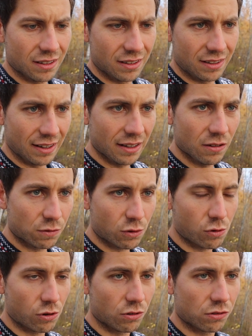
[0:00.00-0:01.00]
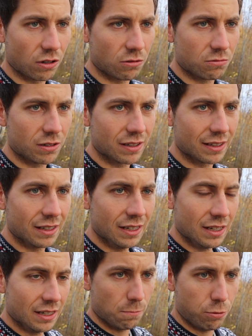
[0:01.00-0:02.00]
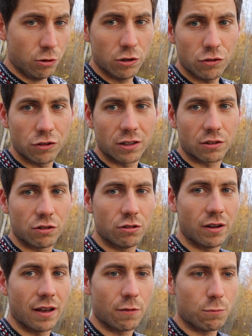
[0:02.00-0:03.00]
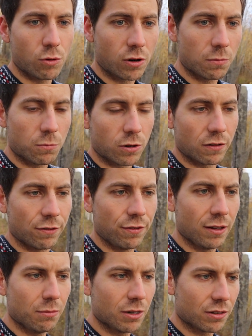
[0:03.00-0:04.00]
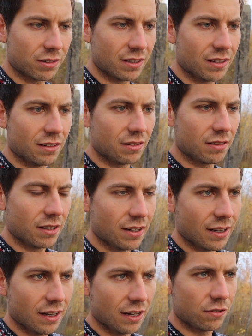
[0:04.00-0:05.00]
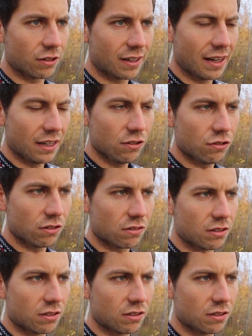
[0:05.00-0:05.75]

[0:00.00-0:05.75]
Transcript: they of course are really pushing to have more and more females in these education